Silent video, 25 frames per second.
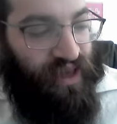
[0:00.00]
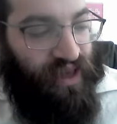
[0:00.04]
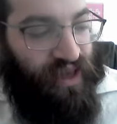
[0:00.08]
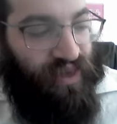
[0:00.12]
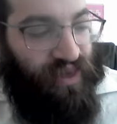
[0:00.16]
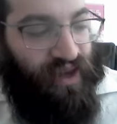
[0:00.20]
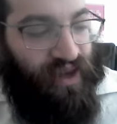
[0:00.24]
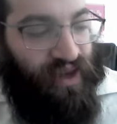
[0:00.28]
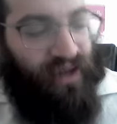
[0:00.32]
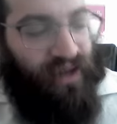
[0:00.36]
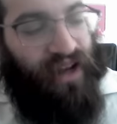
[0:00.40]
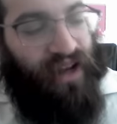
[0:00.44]

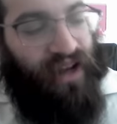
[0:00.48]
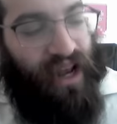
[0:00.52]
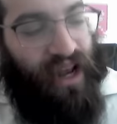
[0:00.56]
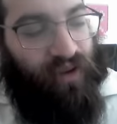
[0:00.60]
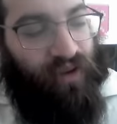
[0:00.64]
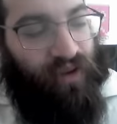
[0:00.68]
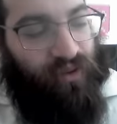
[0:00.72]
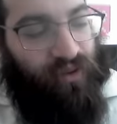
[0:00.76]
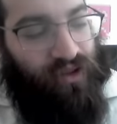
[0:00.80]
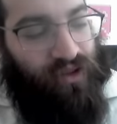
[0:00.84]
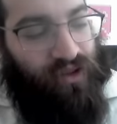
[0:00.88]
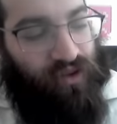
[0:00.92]
that in
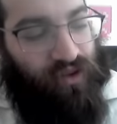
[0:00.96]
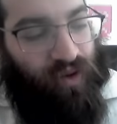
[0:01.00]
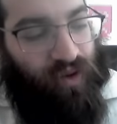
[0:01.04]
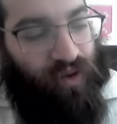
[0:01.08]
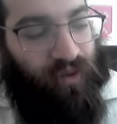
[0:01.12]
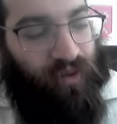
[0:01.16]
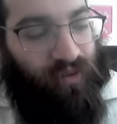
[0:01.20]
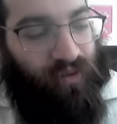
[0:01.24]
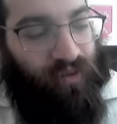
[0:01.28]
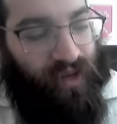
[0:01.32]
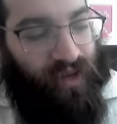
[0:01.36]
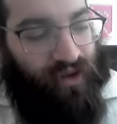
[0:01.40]
anyone's
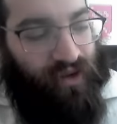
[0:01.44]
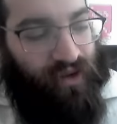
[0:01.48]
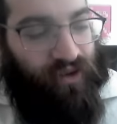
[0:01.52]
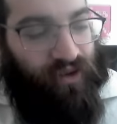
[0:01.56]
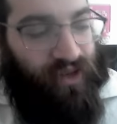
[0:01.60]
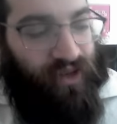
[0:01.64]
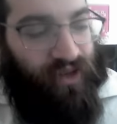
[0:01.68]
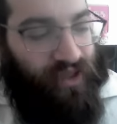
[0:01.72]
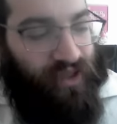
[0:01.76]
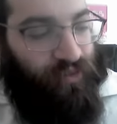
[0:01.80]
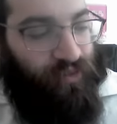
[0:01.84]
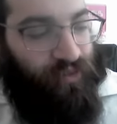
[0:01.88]
normal
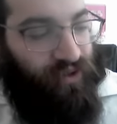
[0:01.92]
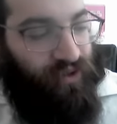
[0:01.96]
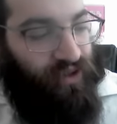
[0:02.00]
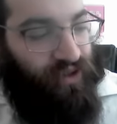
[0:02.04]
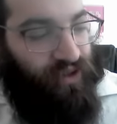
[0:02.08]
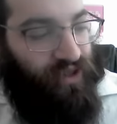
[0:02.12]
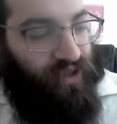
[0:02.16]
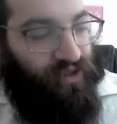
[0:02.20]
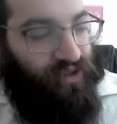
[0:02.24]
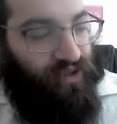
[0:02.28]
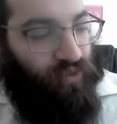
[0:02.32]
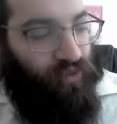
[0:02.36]
medical
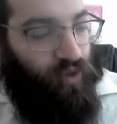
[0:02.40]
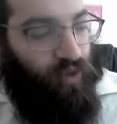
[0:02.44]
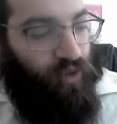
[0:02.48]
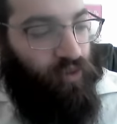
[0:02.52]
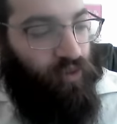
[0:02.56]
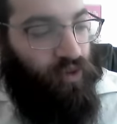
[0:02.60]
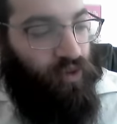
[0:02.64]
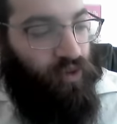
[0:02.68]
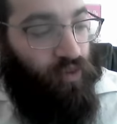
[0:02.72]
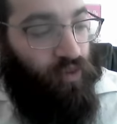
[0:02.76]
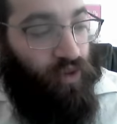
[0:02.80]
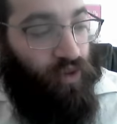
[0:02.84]
experience, one
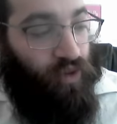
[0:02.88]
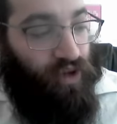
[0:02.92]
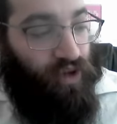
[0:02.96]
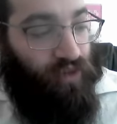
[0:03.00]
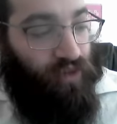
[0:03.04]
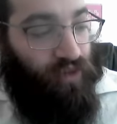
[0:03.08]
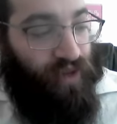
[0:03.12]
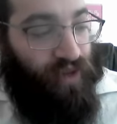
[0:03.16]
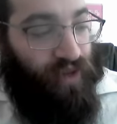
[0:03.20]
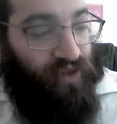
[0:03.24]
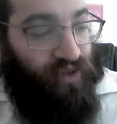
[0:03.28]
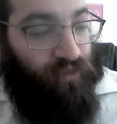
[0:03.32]
would worry
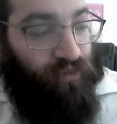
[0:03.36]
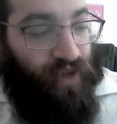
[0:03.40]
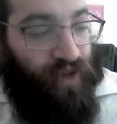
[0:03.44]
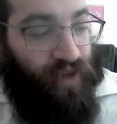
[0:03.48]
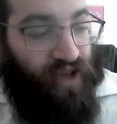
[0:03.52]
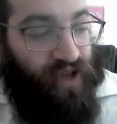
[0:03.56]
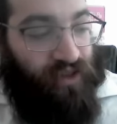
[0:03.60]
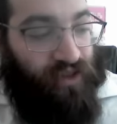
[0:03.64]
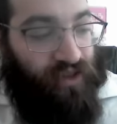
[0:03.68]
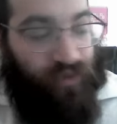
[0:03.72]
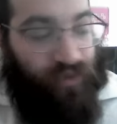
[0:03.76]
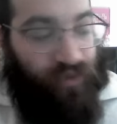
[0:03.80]
about the
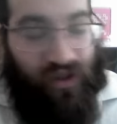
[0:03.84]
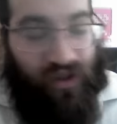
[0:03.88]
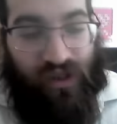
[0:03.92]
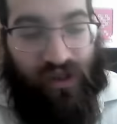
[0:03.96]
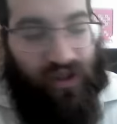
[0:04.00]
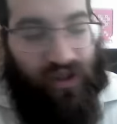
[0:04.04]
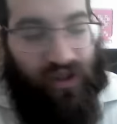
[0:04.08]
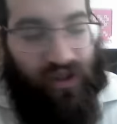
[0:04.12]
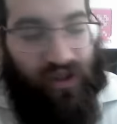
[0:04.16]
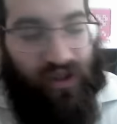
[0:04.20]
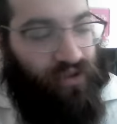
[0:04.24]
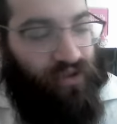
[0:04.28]

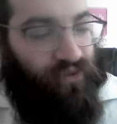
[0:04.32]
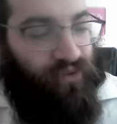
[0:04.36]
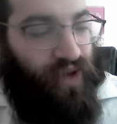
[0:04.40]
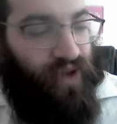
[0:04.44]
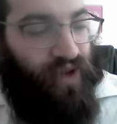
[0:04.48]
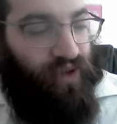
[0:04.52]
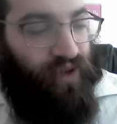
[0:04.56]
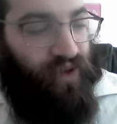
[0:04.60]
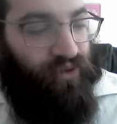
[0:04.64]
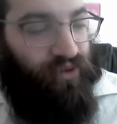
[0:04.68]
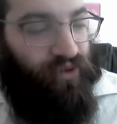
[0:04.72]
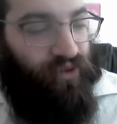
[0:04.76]
possibility of
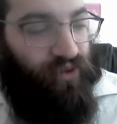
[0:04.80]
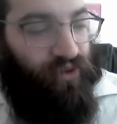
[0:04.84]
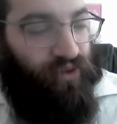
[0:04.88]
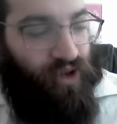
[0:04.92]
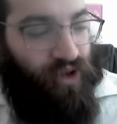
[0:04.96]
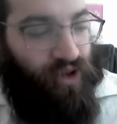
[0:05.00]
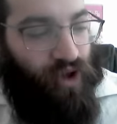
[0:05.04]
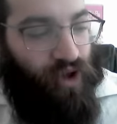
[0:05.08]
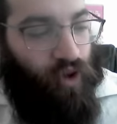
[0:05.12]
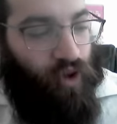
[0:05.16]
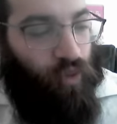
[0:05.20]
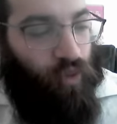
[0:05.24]
survival.
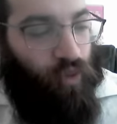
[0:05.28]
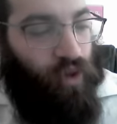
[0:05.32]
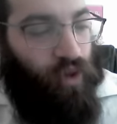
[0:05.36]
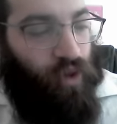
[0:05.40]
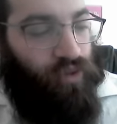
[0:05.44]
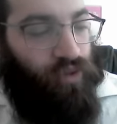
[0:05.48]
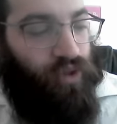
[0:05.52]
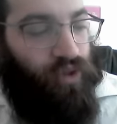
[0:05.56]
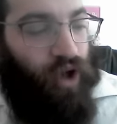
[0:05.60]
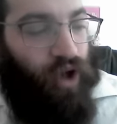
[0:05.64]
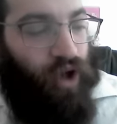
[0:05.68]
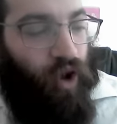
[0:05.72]

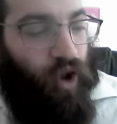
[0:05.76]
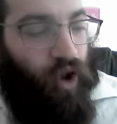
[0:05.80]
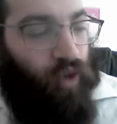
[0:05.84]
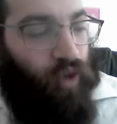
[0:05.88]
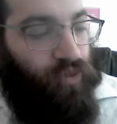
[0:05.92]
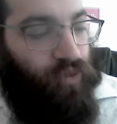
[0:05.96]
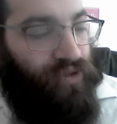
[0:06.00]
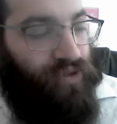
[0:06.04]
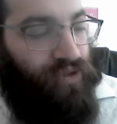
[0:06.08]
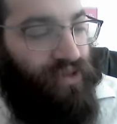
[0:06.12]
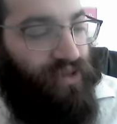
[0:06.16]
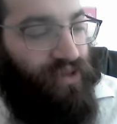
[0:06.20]
One would
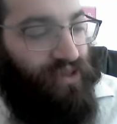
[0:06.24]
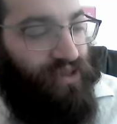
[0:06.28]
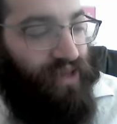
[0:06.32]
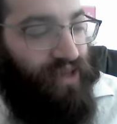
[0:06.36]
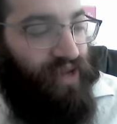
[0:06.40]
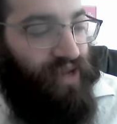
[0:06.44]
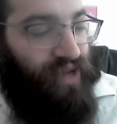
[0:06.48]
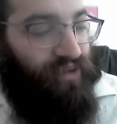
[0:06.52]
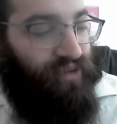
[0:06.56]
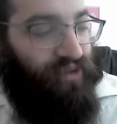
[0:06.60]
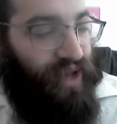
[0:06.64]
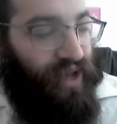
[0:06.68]
almost
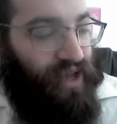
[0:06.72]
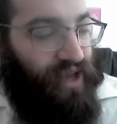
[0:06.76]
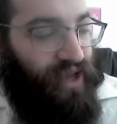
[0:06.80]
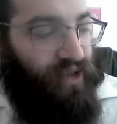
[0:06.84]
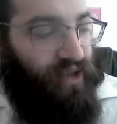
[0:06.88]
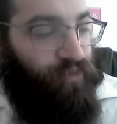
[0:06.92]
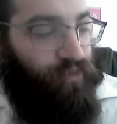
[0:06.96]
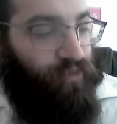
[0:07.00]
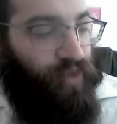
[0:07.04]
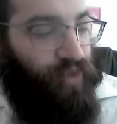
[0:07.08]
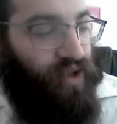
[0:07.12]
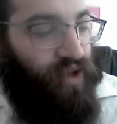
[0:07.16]
discount
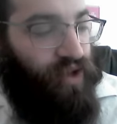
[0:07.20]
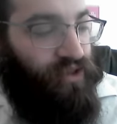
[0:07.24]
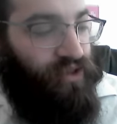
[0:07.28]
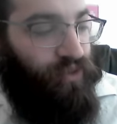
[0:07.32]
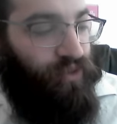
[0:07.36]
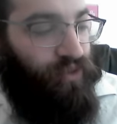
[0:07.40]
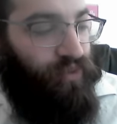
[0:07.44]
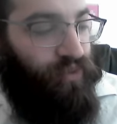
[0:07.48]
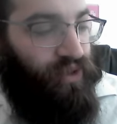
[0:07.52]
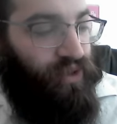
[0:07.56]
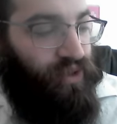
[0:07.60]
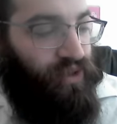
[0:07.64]
any
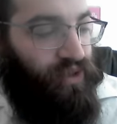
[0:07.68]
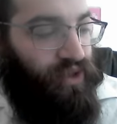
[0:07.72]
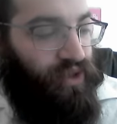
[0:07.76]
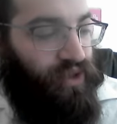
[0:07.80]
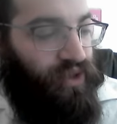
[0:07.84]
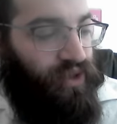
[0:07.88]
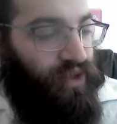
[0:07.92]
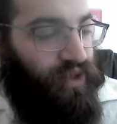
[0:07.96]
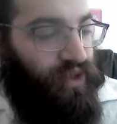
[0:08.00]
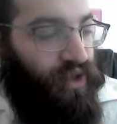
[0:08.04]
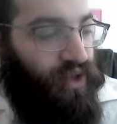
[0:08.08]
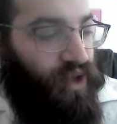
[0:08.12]

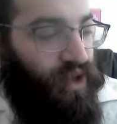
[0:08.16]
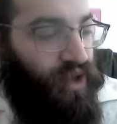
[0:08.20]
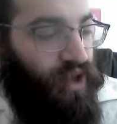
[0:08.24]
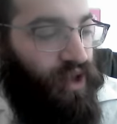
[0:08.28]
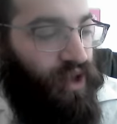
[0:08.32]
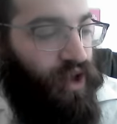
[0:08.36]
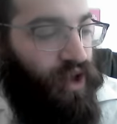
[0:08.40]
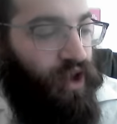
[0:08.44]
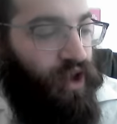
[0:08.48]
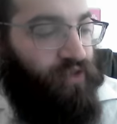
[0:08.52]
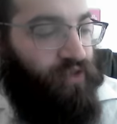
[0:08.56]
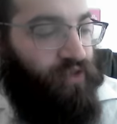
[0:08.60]
possibility
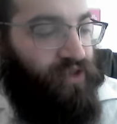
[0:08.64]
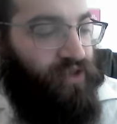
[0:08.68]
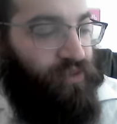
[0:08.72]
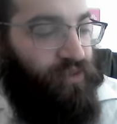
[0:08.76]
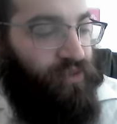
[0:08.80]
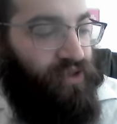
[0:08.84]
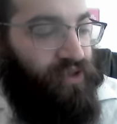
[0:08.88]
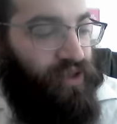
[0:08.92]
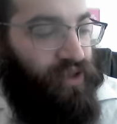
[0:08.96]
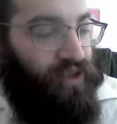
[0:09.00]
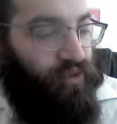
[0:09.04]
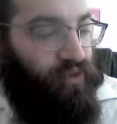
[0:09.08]
of
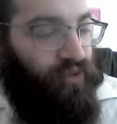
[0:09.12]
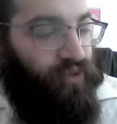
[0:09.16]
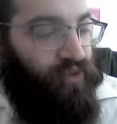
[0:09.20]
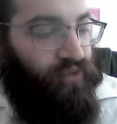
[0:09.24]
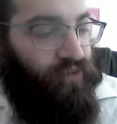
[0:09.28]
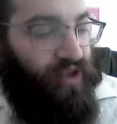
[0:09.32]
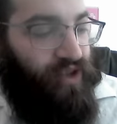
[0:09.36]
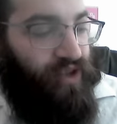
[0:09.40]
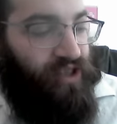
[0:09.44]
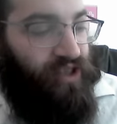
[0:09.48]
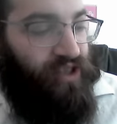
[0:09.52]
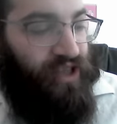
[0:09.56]
subsequent
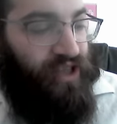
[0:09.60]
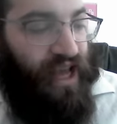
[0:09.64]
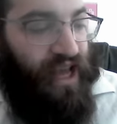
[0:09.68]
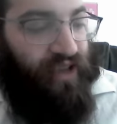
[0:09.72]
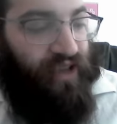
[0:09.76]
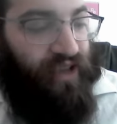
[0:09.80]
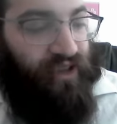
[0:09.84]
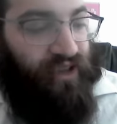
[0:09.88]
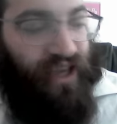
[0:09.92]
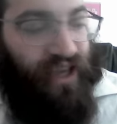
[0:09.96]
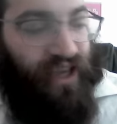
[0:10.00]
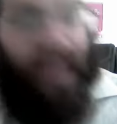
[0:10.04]

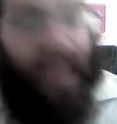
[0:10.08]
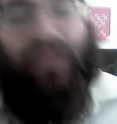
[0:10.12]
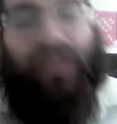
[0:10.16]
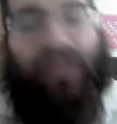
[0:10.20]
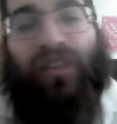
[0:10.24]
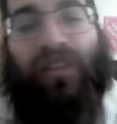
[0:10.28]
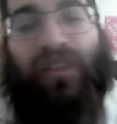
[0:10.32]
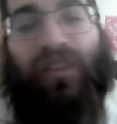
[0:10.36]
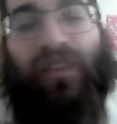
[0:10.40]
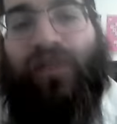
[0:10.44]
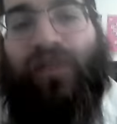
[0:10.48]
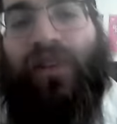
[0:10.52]
functionality at the
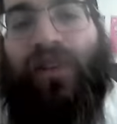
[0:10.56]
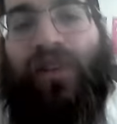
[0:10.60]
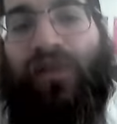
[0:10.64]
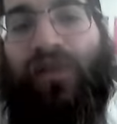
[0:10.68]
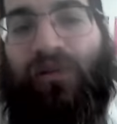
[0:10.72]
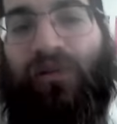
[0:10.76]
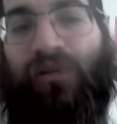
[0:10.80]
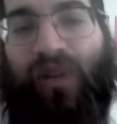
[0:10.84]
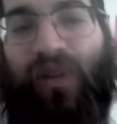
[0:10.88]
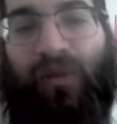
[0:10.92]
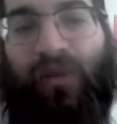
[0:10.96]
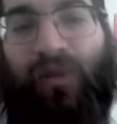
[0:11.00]
level of
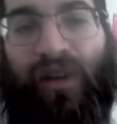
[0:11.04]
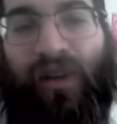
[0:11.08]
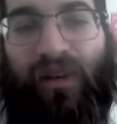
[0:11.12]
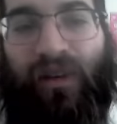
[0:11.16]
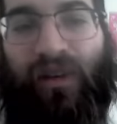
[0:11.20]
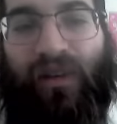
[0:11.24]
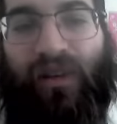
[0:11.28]
the Rebbe.